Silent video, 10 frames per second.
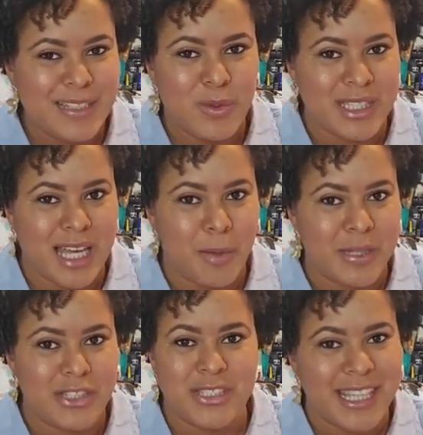what's
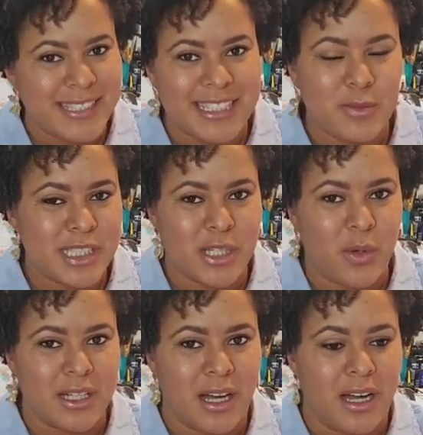happening. You can't see what's
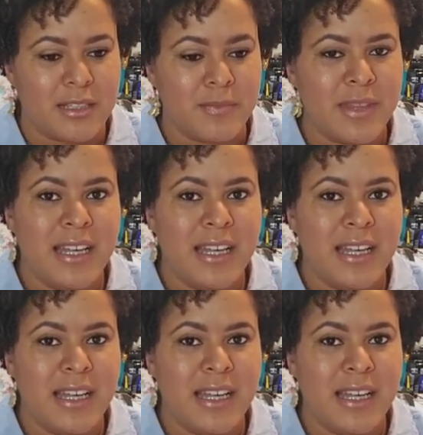going on.